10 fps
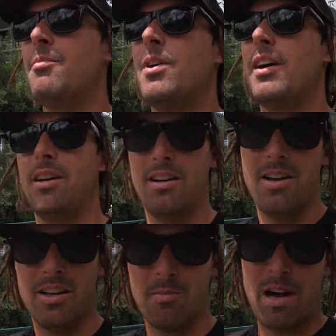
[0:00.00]
but
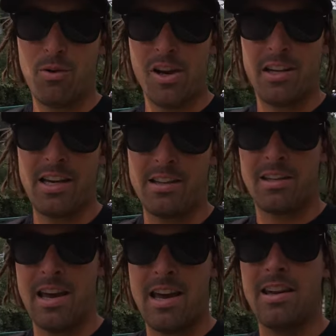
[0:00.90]
I'm back working again
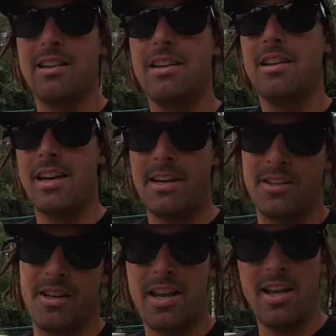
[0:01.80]
today
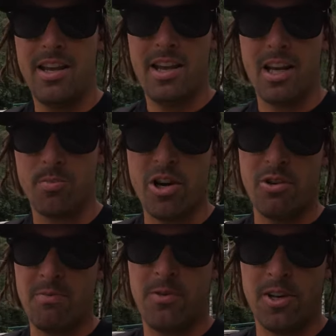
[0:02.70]
and it's pretty
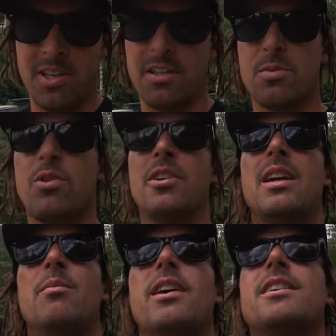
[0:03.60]
grim first thing this
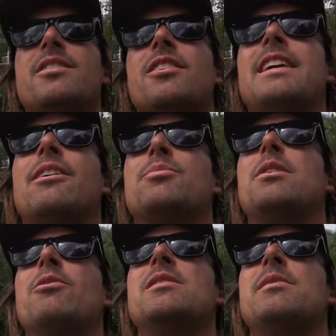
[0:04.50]
morning, but it's turning out to
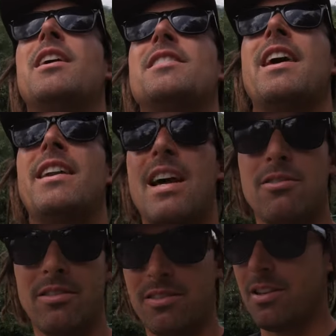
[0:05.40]
be a reasonably nice day
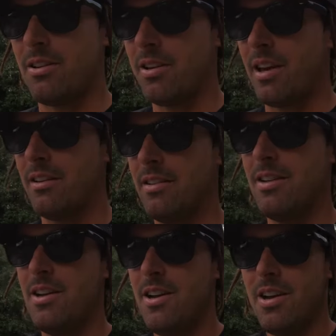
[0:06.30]
now. So yeah,
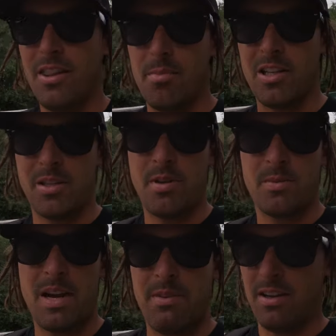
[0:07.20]
the
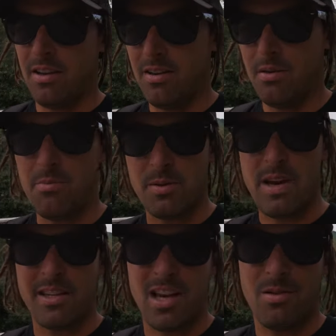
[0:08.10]
participants will be having much
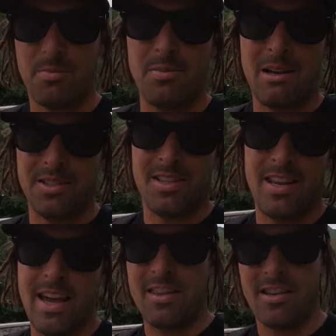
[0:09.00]
better time up the mountain
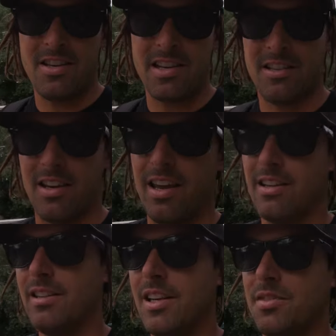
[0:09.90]
today than they did yesterday,
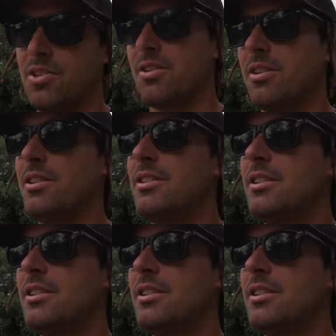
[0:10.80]
that's for sure.